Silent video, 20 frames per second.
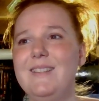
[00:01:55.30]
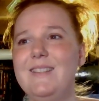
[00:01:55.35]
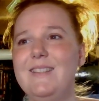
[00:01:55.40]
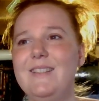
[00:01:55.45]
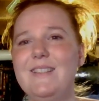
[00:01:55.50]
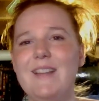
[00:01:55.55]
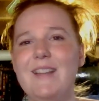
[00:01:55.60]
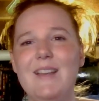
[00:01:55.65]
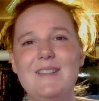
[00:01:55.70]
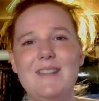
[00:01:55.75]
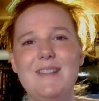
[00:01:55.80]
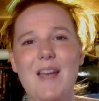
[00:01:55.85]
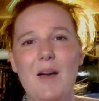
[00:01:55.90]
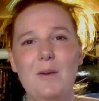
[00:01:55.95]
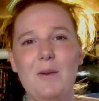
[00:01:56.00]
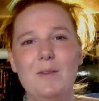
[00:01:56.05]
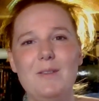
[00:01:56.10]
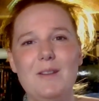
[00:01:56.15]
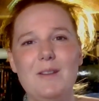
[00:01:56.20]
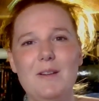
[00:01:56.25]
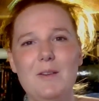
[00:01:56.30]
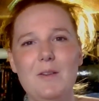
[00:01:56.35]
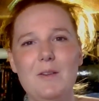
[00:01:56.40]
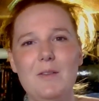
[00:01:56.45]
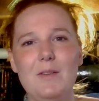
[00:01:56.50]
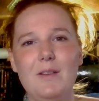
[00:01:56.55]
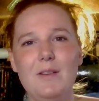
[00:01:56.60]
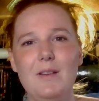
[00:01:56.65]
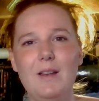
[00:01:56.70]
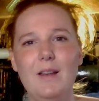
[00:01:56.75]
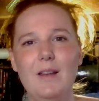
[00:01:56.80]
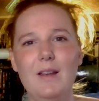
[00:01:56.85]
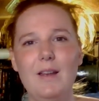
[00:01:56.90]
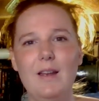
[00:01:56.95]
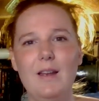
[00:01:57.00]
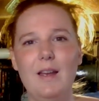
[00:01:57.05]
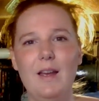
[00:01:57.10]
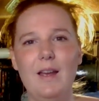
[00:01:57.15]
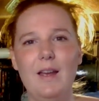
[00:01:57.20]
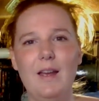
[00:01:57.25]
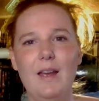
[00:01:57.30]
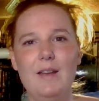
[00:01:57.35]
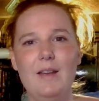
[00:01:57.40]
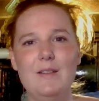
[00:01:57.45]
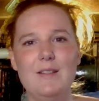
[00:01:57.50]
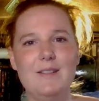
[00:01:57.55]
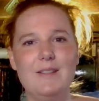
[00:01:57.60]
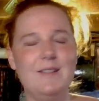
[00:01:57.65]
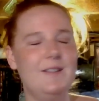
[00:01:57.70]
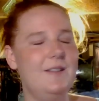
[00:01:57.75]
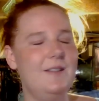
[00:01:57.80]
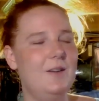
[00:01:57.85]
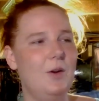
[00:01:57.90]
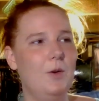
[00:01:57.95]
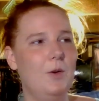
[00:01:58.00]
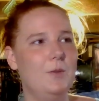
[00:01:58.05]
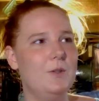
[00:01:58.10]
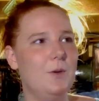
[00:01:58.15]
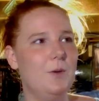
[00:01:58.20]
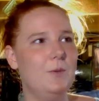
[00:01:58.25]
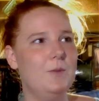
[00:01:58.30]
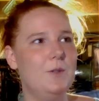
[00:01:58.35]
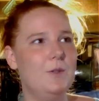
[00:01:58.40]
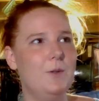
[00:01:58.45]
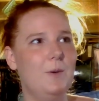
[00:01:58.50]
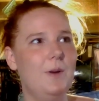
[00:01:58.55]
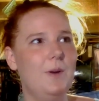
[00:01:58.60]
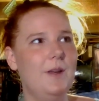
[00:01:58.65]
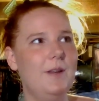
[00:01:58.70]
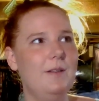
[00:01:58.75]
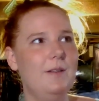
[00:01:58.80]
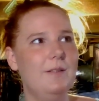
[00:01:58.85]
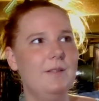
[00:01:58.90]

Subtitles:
shut down a little and just, don't do it.